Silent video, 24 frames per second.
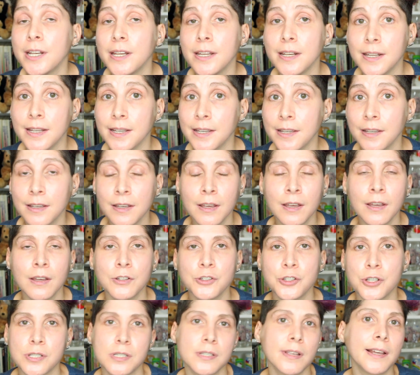BDD,
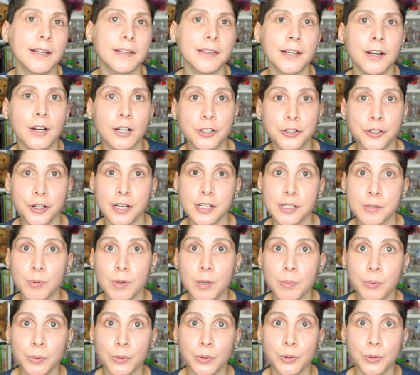just like there are trans
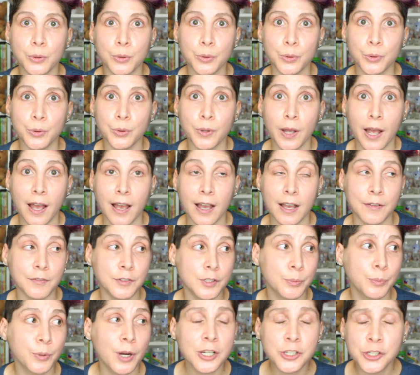people who have
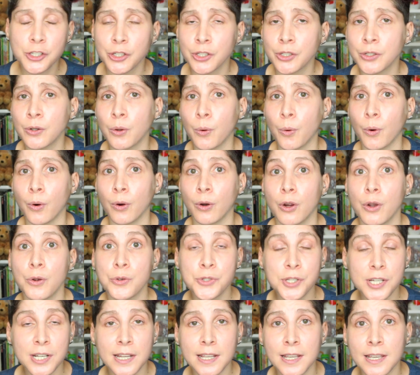depression or
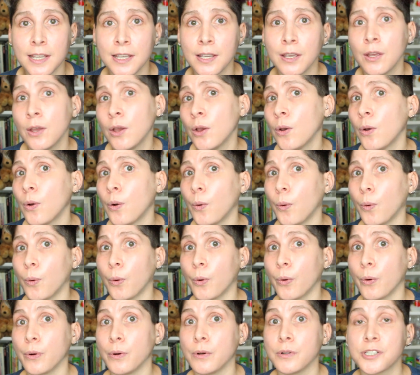OCD
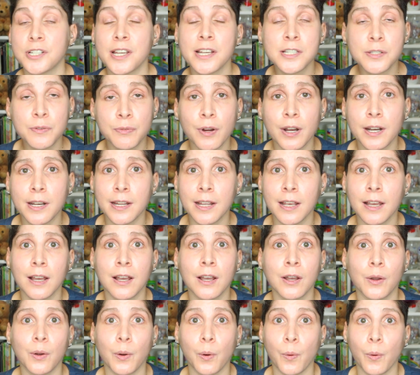or
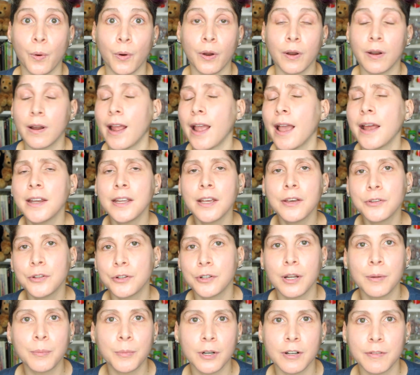schizophrenia or any other
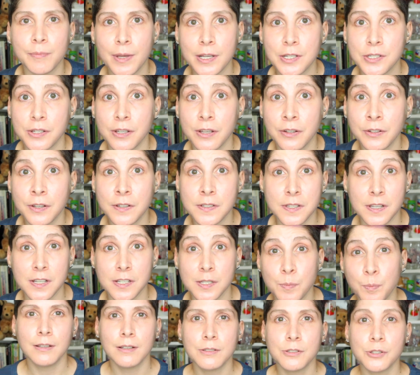number of mental illnesses.